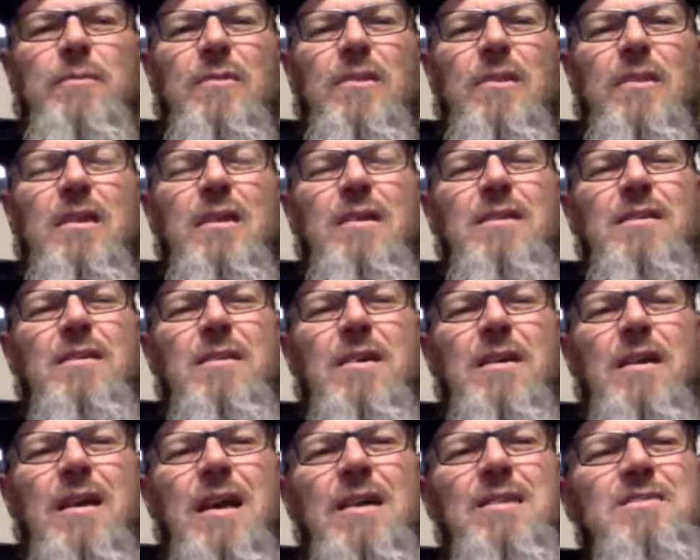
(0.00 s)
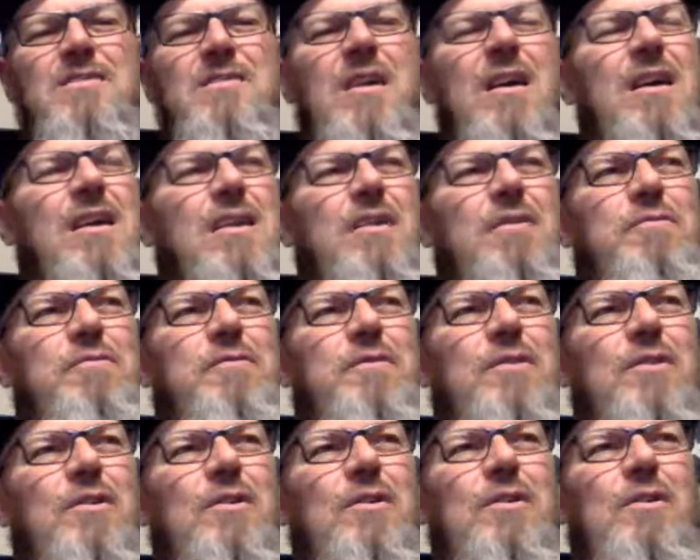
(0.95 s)
I can tell you,
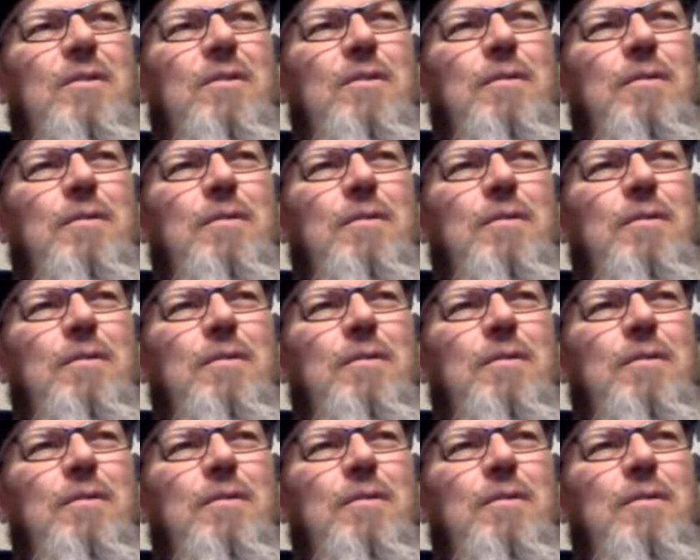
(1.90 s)
for